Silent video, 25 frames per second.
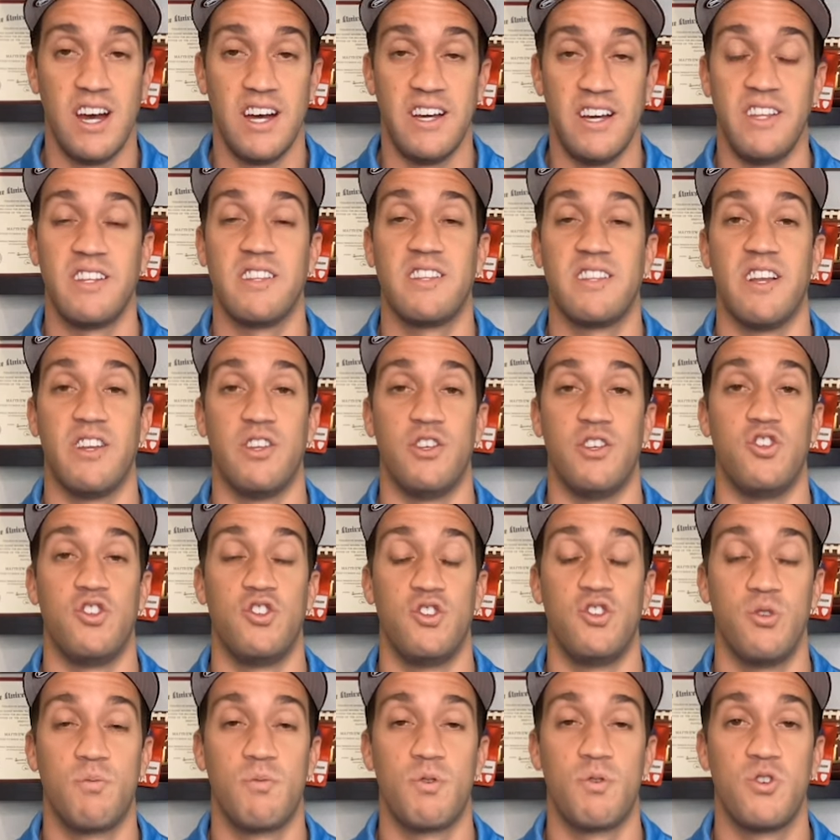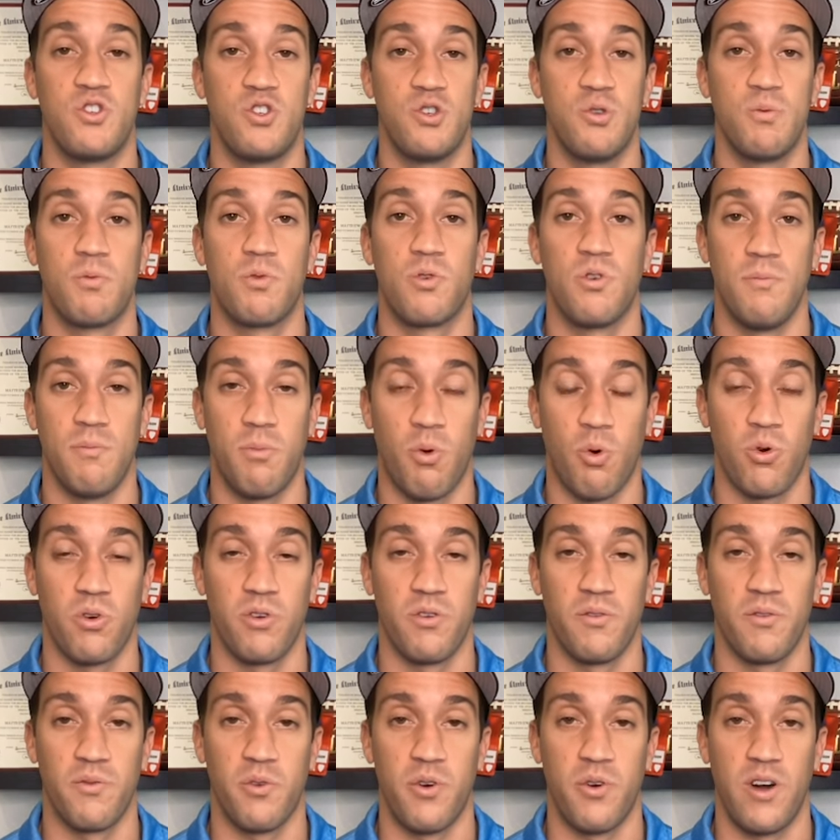I think that is super, super
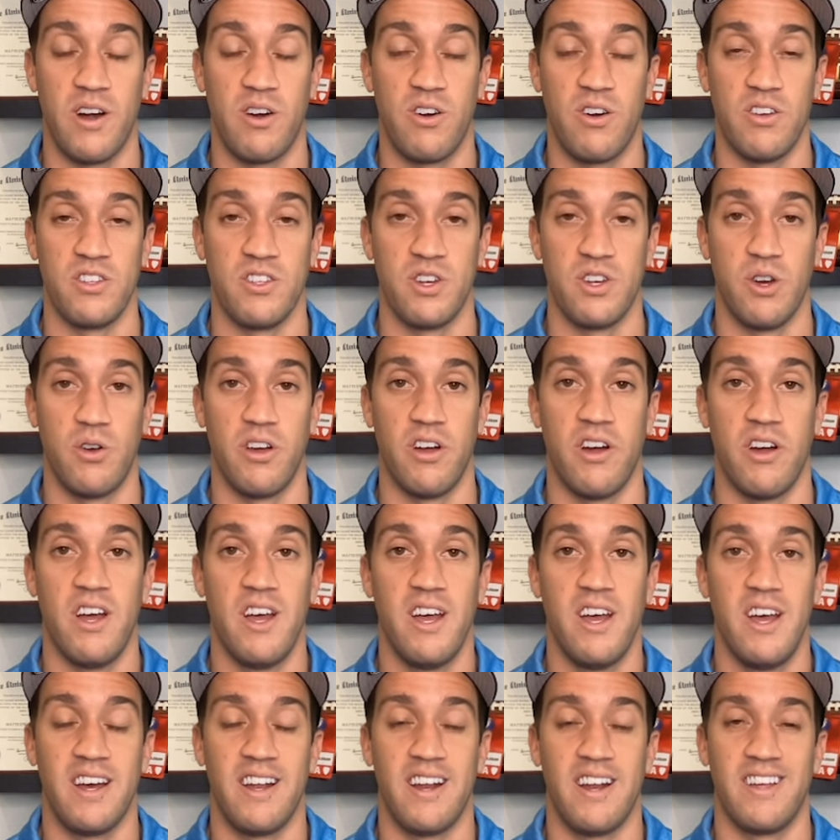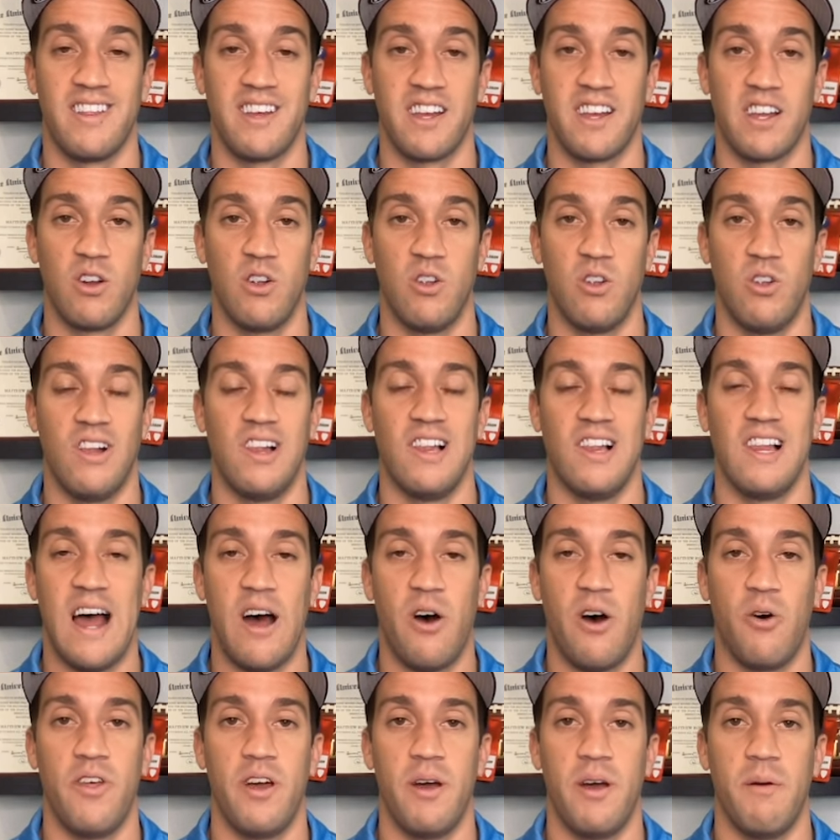important for Arizona, and I think it'll
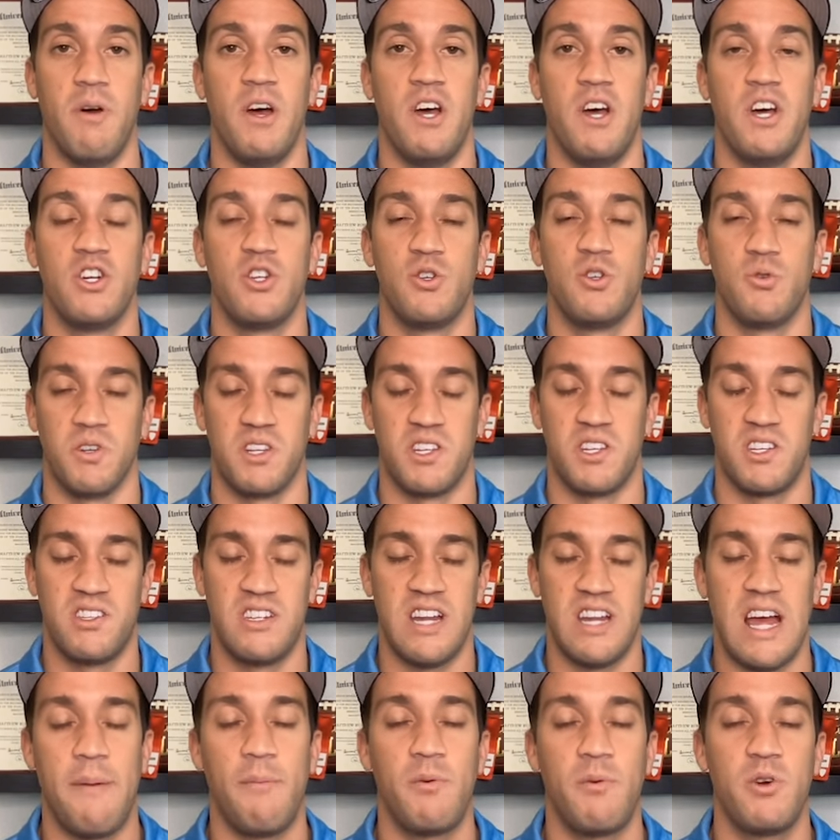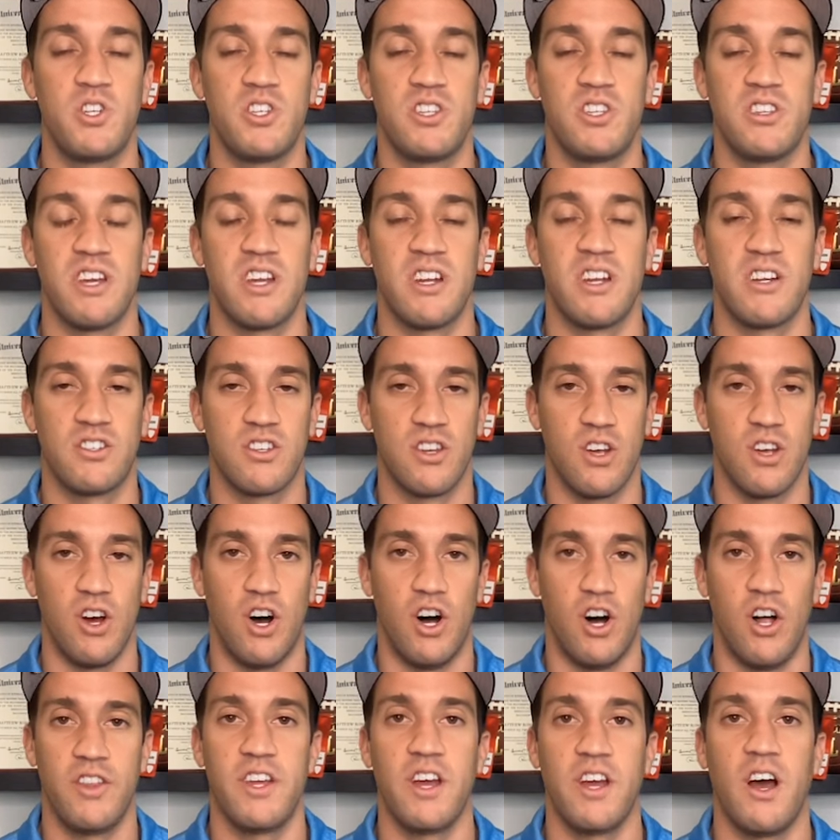allow them to establish things
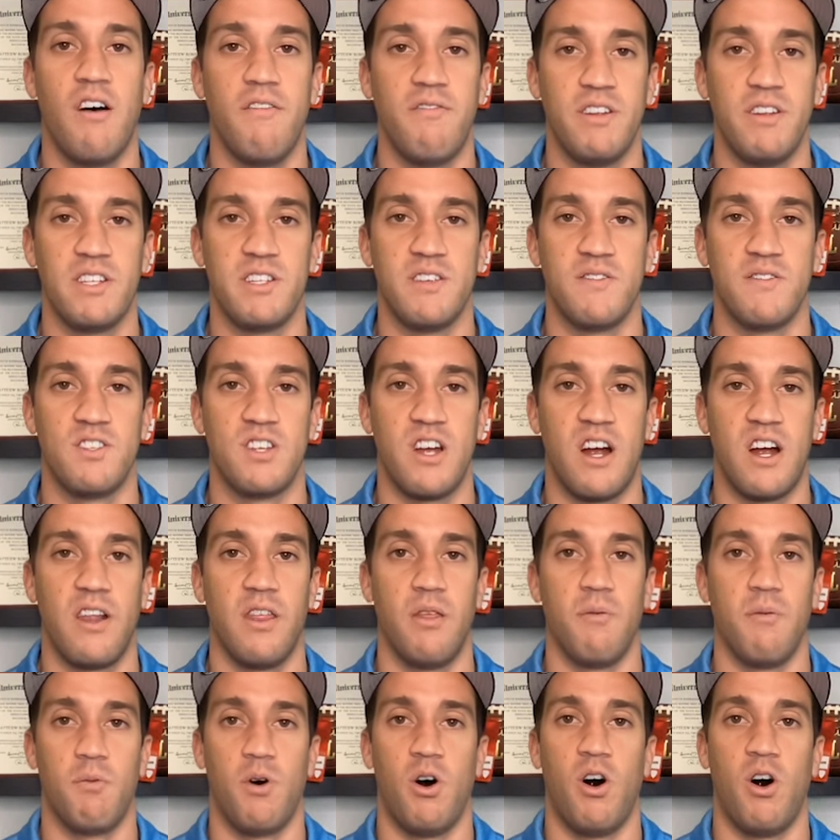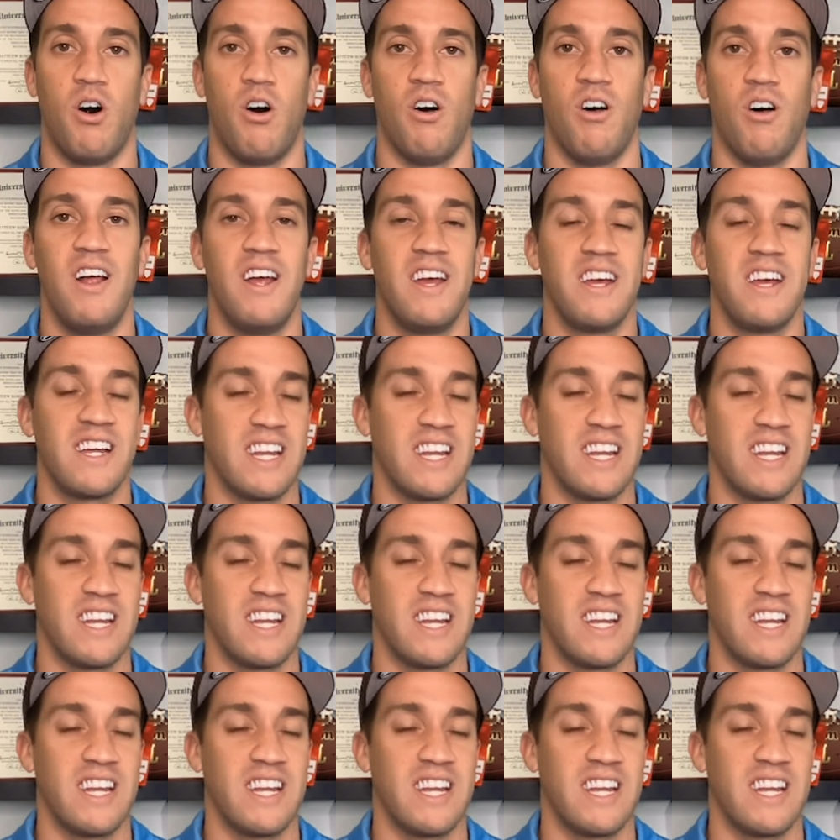on the offensive side of the ball,